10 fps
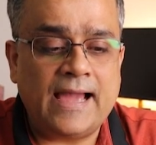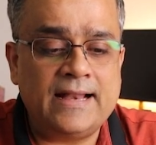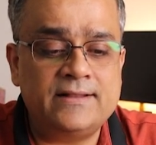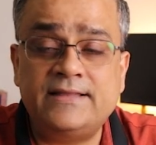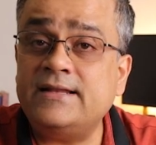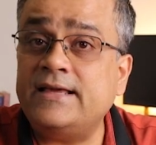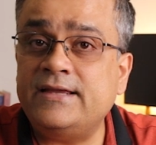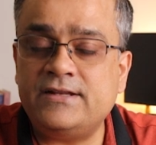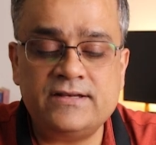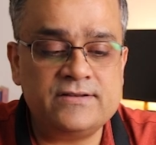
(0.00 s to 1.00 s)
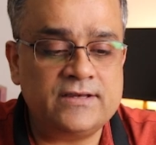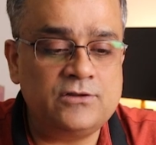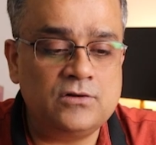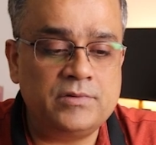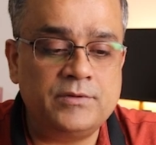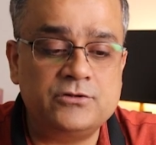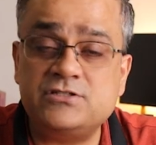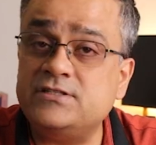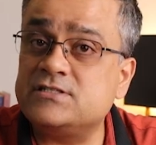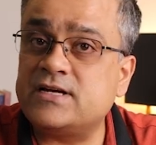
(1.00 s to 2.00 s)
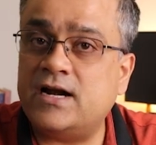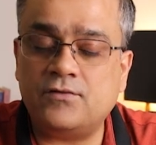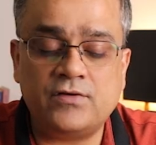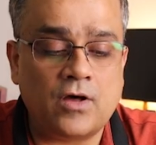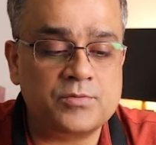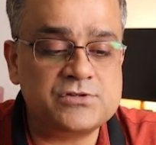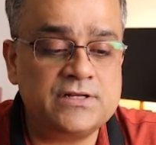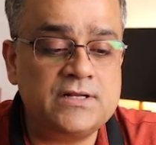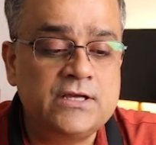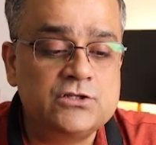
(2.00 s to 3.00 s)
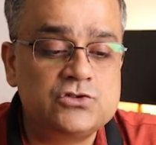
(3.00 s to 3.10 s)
and then I hit enter, you will be able to see this kind of an option.